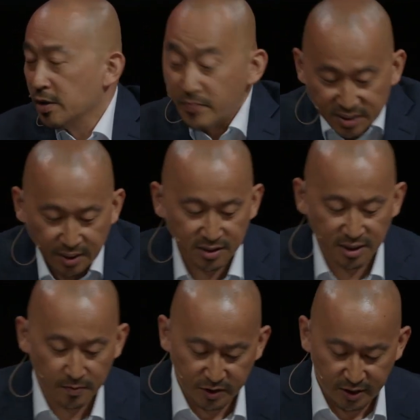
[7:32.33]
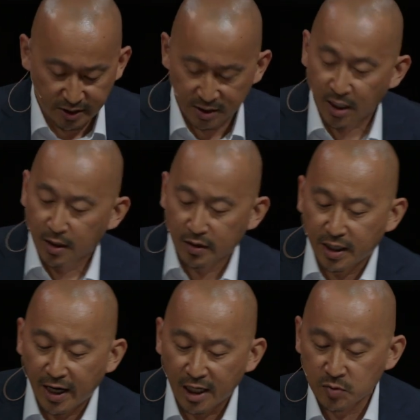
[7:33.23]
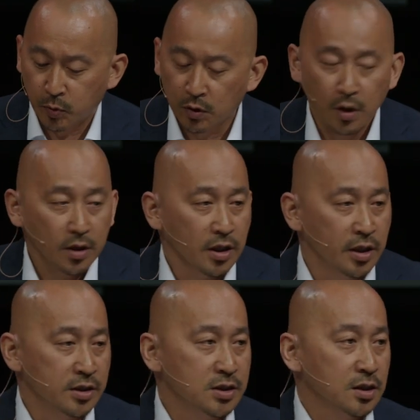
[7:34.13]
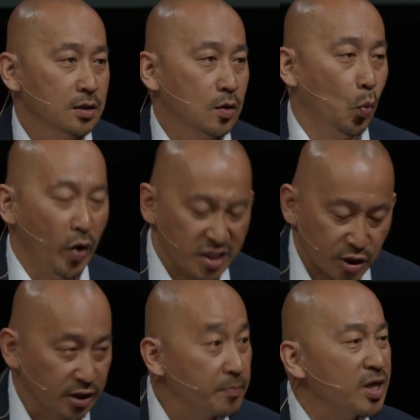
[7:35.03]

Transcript: The misconception is the gospel is Western.